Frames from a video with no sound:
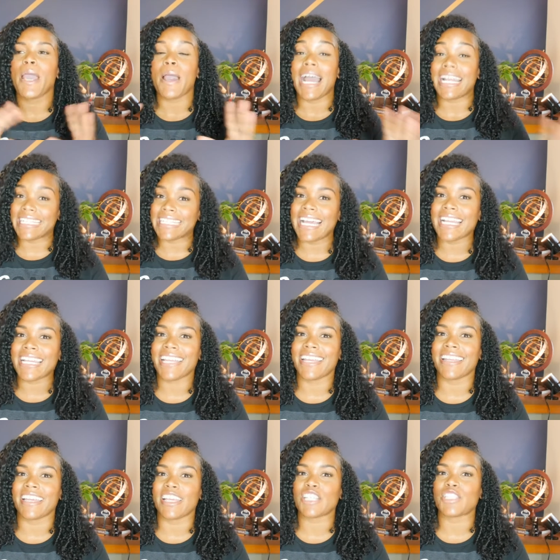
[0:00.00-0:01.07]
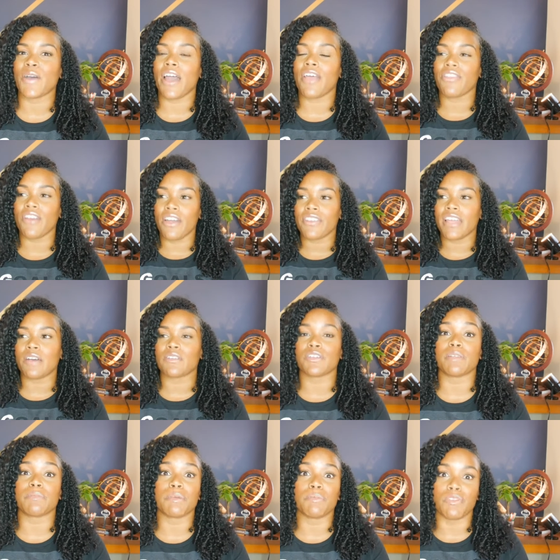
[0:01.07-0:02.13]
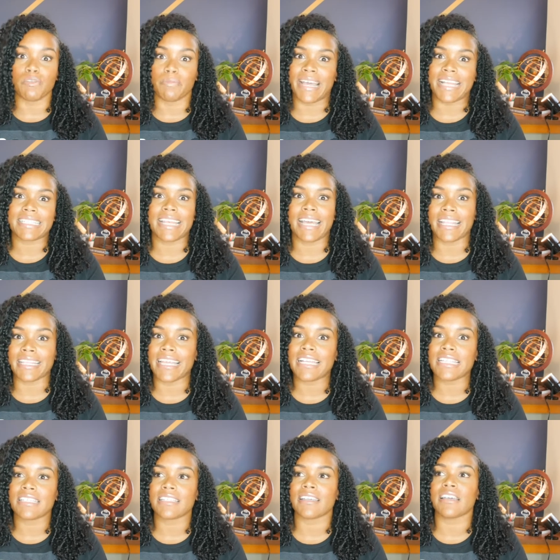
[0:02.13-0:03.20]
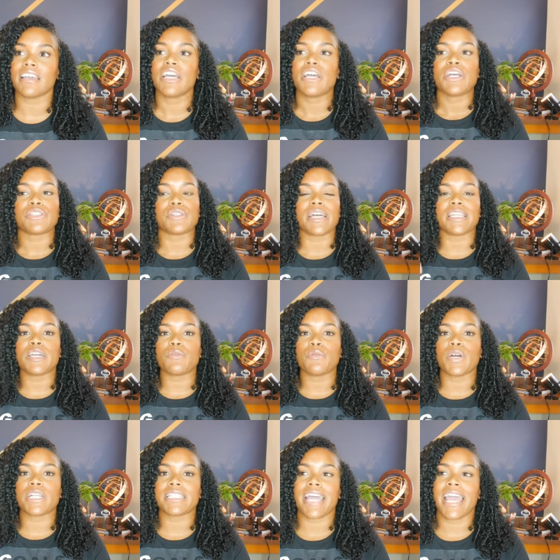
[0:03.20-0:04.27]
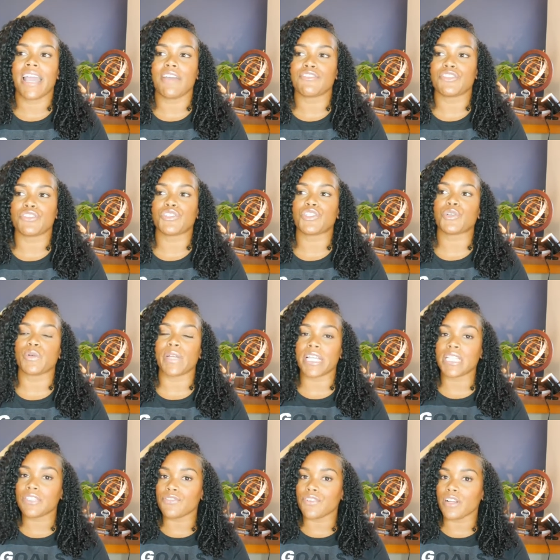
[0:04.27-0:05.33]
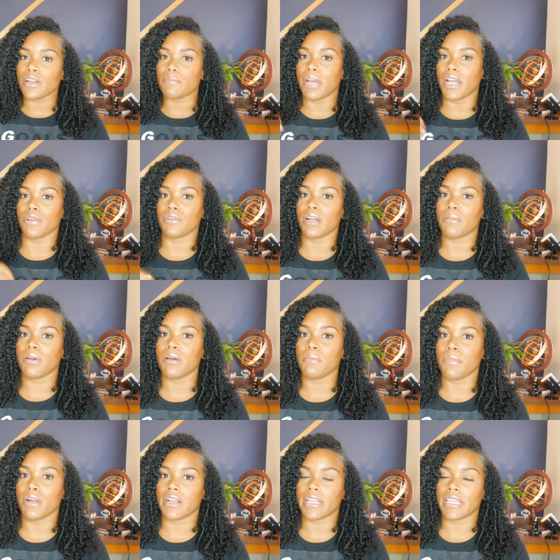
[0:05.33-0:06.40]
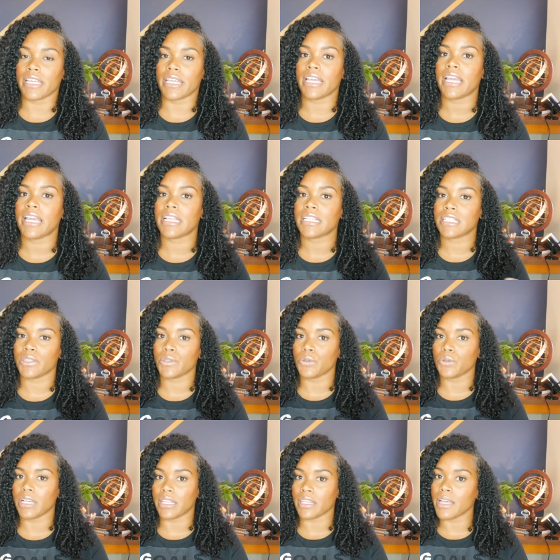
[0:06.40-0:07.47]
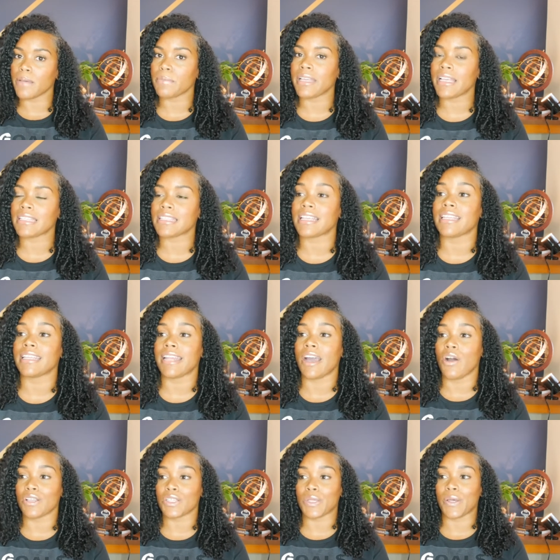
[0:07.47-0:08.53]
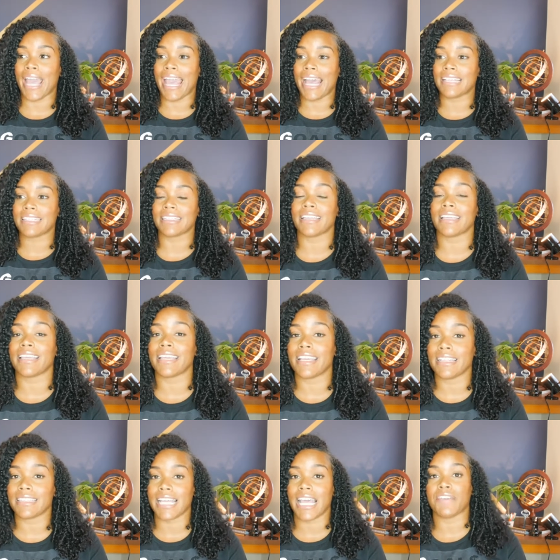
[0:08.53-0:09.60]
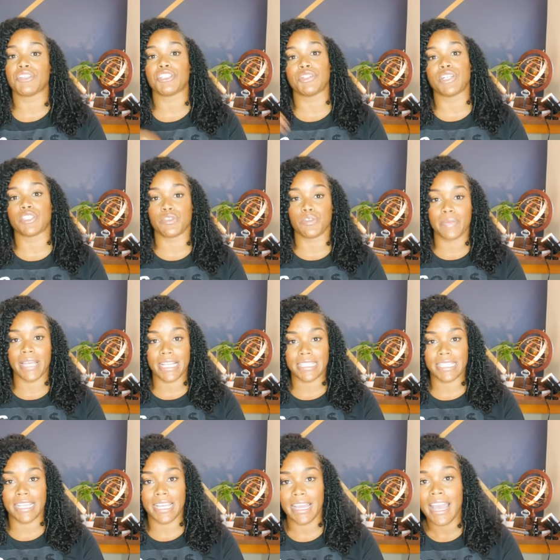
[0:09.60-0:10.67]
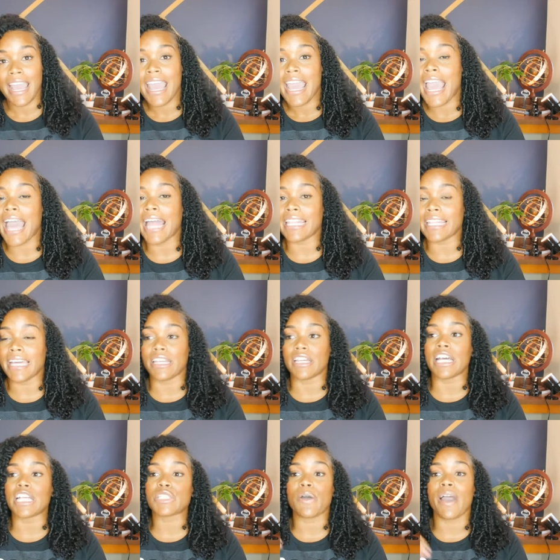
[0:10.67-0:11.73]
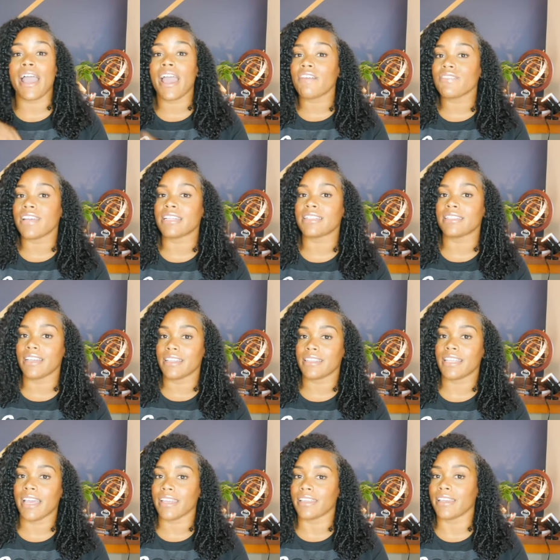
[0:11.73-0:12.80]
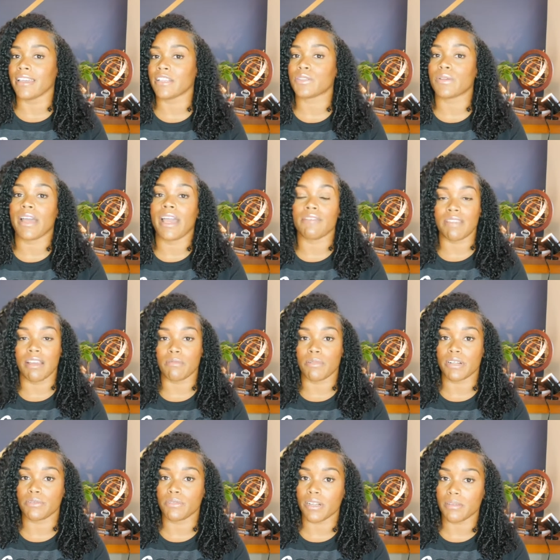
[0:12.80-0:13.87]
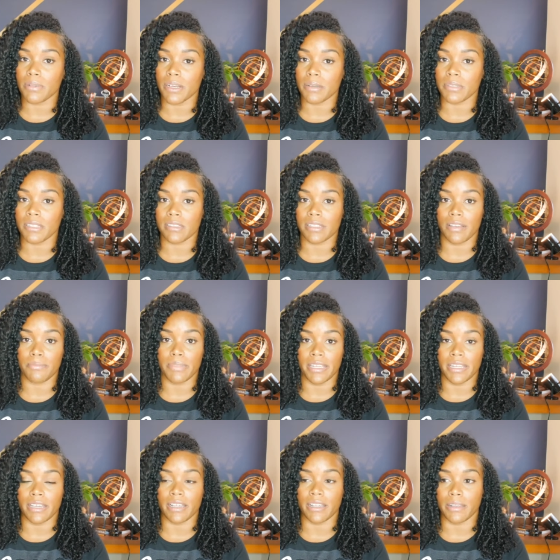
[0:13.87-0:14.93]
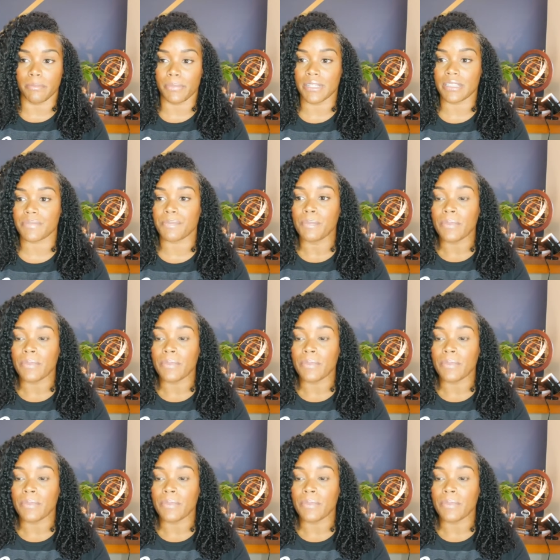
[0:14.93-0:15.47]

i did not get it so i thought that i was going to be moving back to atlanta so i didn't want to have to transfer my grubhub market to Columbus and then also ask again to have it transferred back to Atlanta. So I have not done that yet. So I have not worked Grubhub since I've been in Columbus.